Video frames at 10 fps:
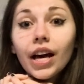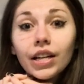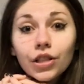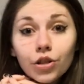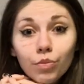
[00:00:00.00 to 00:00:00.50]

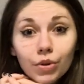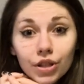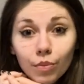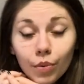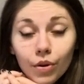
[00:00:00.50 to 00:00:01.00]
And it's super
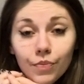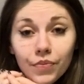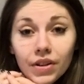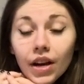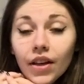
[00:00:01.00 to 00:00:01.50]
simple.
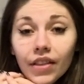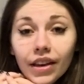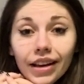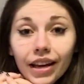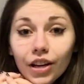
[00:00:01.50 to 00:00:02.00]
And
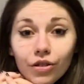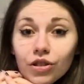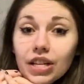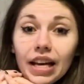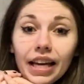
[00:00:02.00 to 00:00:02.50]
then again, you
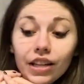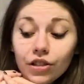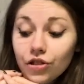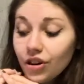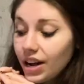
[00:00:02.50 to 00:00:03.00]
just hang it
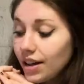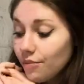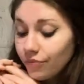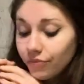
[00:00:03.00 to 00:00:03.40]
to dry.